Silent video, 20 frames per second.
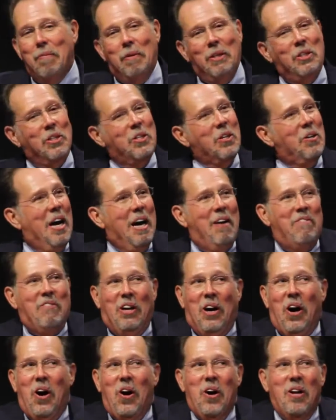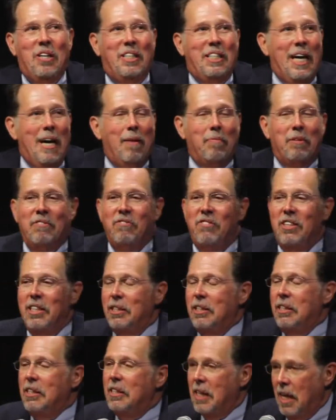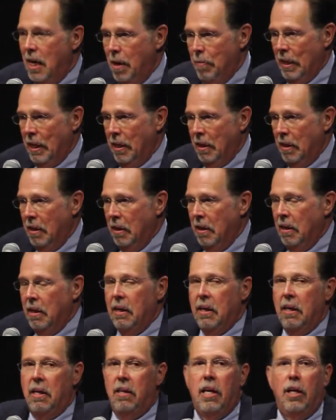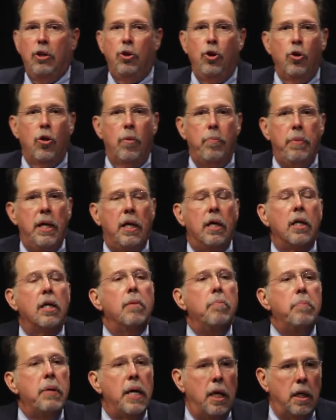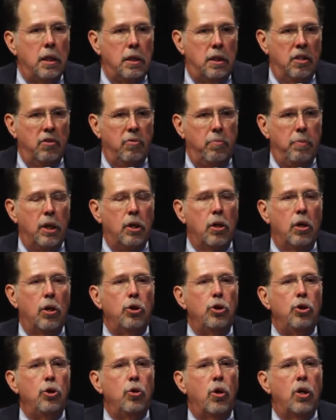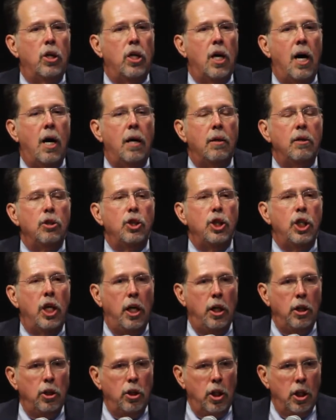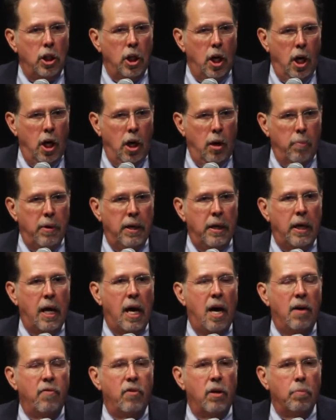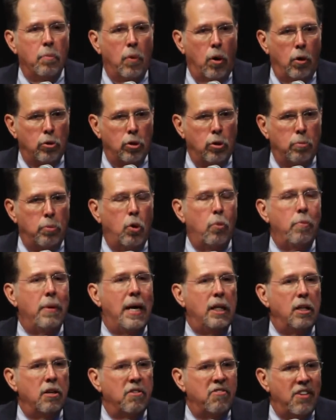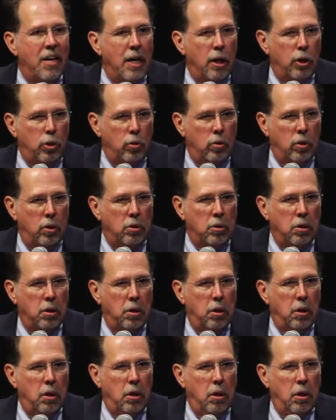but you're going to have a hard time convincing Tommy that you are being competitive because you are not changing up and having multiple manufacturers.